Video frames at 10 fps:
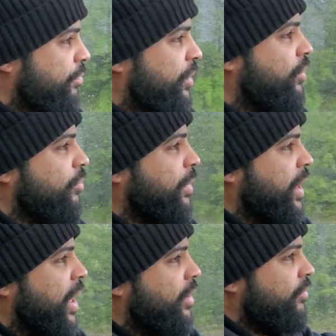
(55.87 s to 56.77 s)
diesel
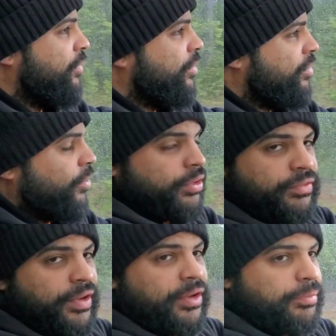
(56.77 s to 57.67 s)
mechanic for
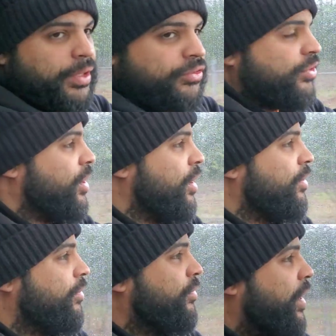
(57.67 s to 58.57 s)
35 plus
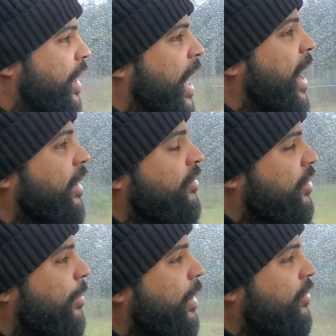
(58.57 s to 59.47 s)
years, I asked
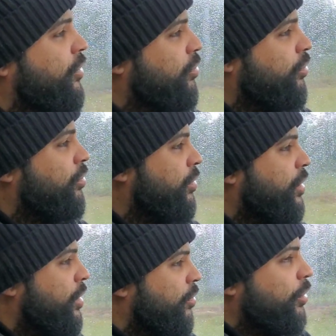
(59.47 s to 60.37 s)
him, I said,
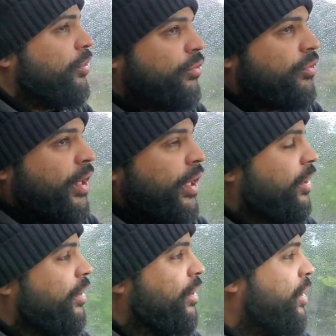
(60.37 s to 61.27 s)
what do you think?
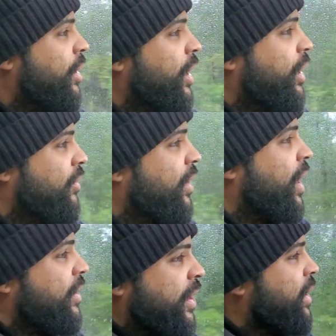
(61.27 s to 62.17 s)
He's like,
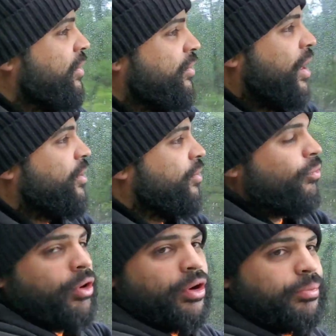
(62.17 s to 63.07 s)
I think it's not gonna
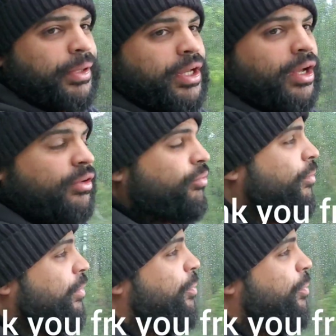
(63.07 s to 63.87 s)
work because when we